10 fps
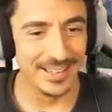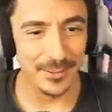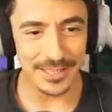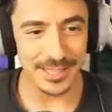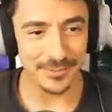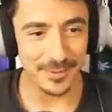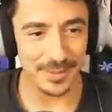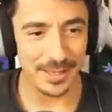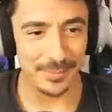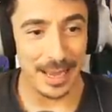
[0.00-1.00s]
What's that from
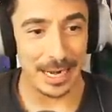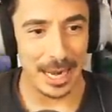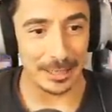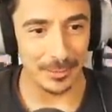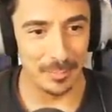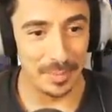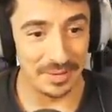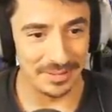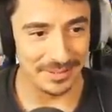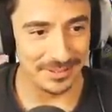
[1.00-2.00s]
again? I like them
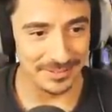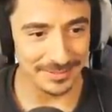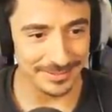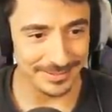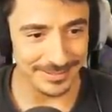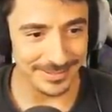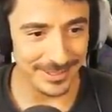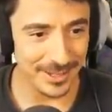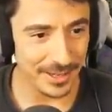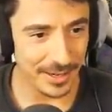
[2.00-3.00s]
big.
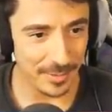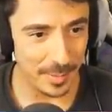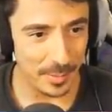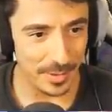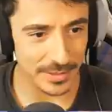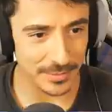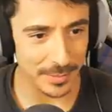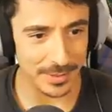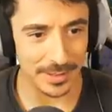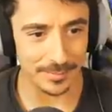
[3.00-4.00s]
I can't remember where that's
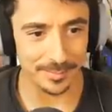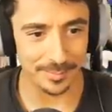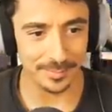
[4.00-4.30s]
from again.